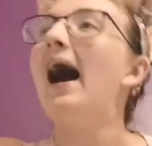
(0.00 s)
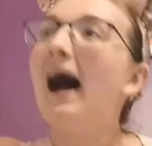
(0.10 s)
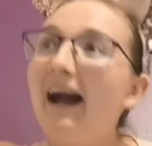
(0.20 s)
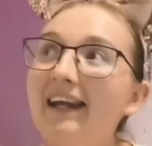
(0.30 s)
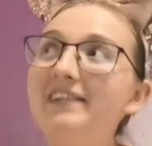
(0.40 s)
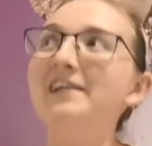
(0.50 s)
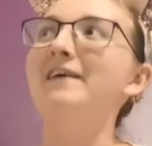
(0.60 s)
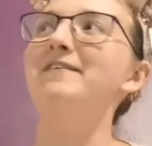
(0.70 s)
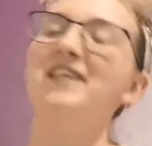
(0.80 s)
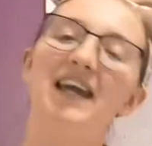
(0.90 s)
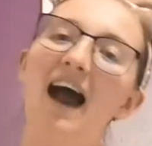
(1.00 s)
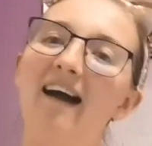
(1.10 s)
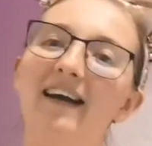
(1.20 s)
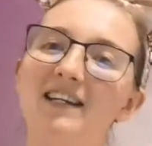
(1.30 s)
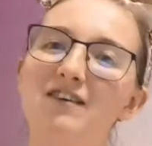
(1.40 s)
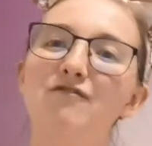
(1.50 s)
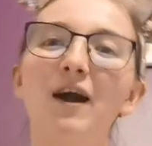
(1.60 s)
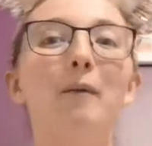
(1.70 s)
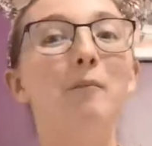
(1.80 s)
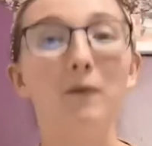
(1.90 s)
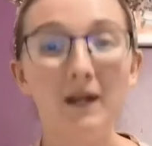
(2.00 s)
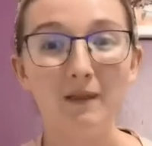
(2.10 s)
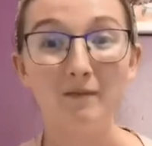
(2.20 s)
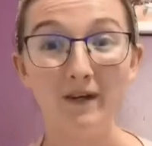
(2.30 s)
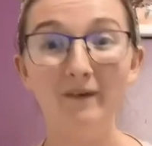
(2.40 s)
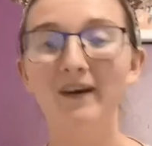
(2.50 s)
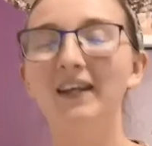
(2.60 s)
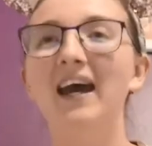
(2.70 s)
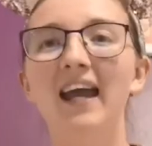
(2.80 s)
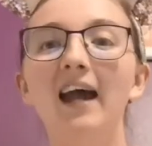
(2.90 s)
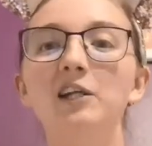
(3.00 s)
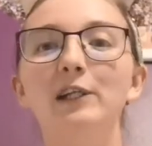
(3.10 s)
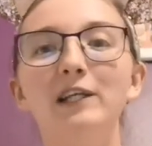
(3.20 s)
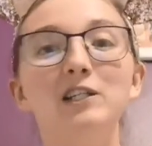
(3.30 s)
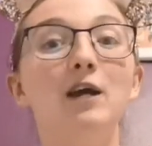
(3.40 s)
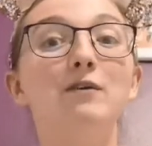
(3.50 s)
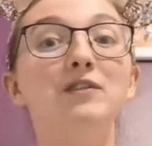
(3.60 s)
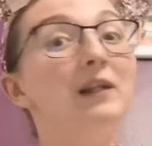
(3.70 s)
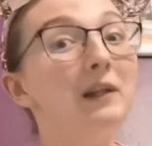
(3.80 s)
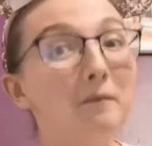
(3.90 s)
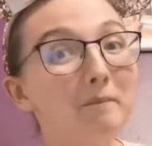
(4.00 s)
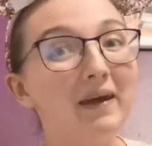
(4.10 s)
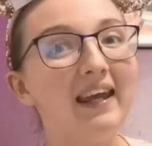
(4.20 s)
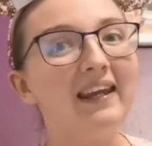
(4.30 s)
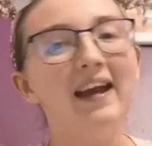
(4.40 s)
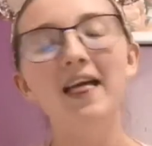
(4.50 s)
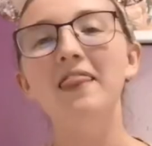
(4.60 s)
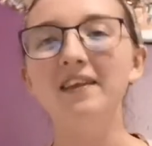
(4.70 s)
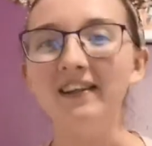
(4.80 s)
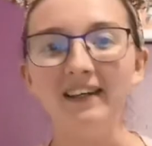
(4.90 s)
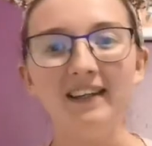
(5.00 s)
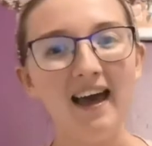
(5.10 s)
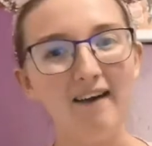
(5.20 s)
I chose a character from Winnie the Pooh, and I actually chose Lumpy, the little